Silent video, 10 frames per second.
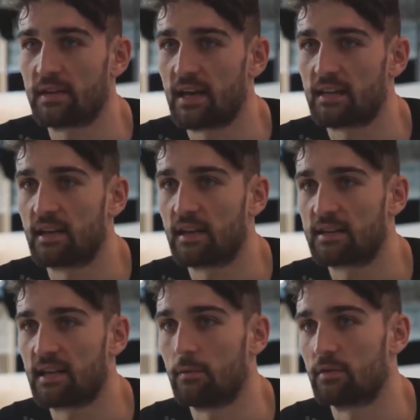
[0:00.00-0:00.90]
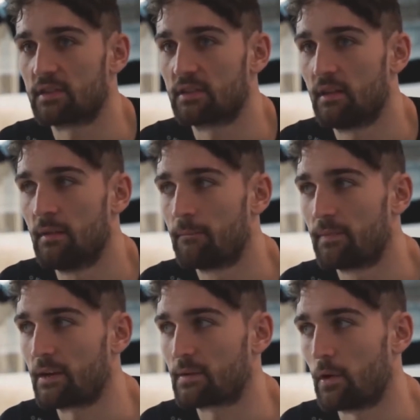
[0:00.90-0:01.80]
tactics, that was
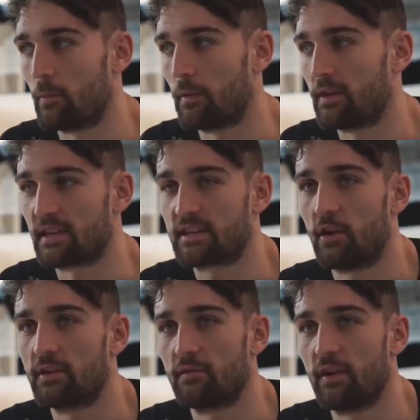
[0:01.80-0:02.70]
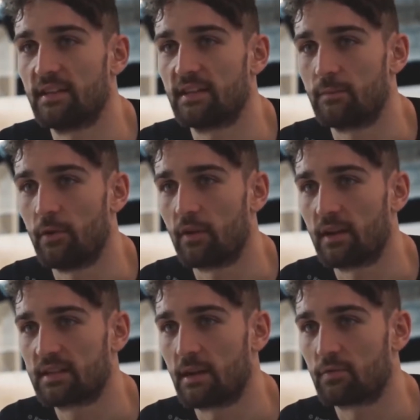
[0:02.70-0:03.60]
probably one of the most exciting races, to be
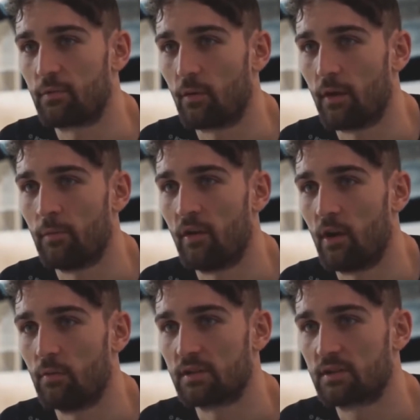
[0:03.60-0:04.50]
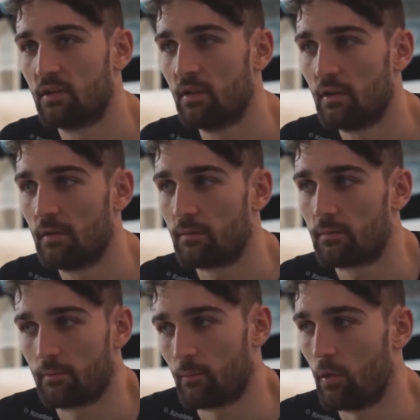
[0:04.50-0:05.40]
honest. That was probably where the morale was
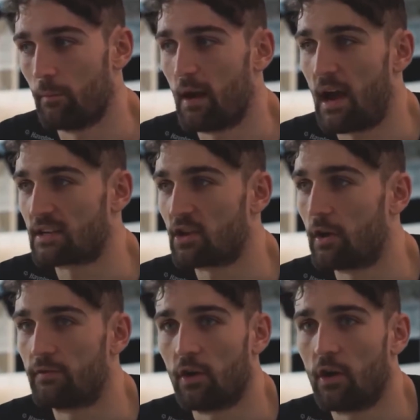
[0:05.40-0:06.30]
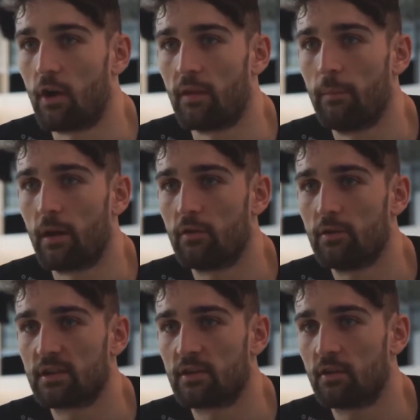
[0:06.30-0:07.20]
as high, if not higher, than
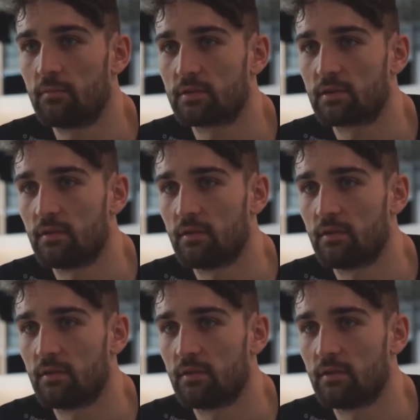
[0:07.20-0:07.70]
Belarus at times.